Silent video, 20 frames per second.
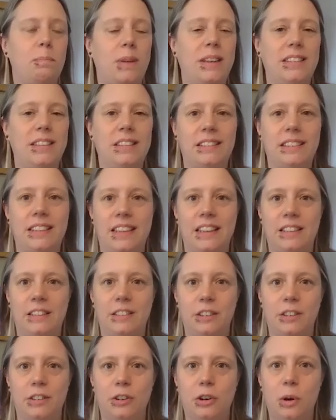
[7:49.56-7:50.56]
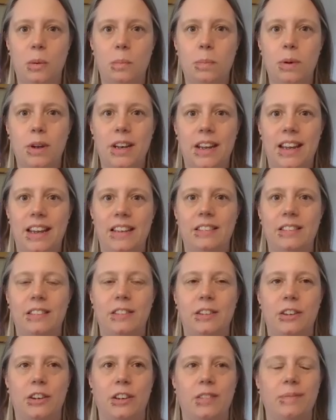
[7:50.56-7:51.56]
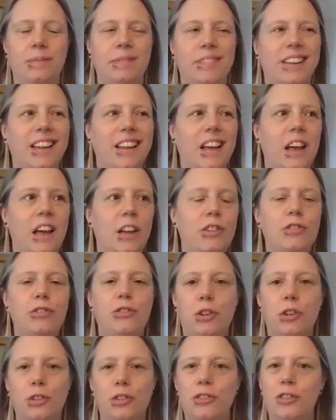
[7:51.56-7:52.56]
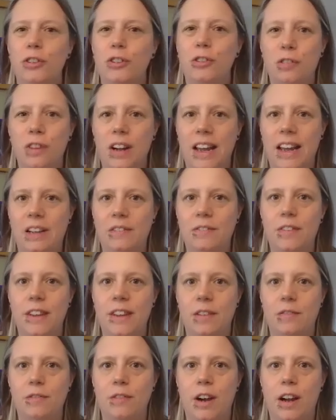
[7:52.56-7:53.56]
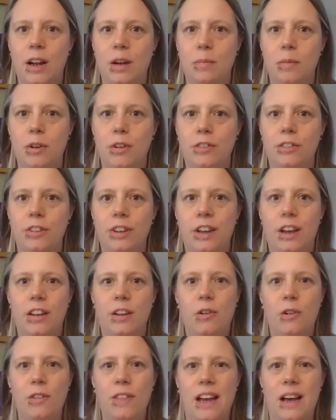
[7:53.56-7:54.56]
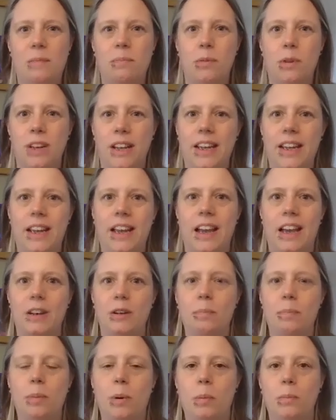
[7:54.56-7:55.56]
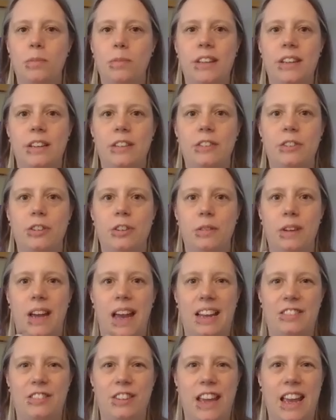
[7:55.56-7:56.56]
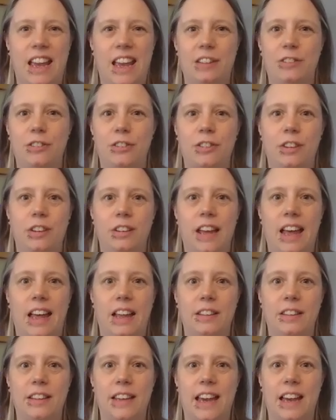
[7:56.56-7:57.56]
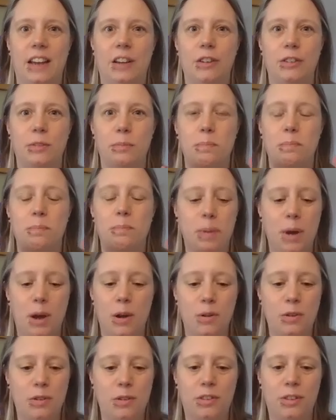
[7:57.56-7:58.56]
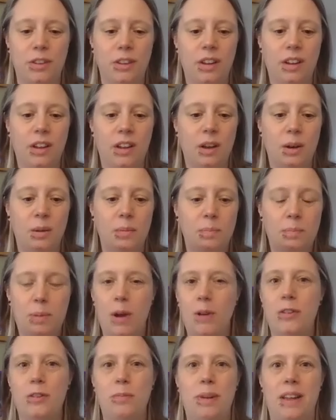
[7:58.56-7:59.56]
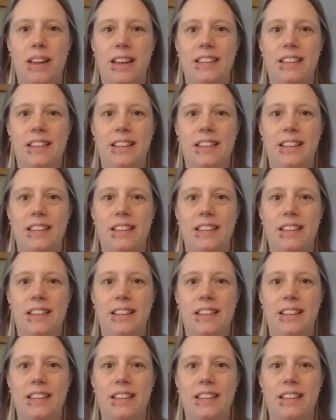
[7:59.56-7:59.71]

businesses and companies that don't do great for the environment, and all that money kind of pumped into education and healthcare, because both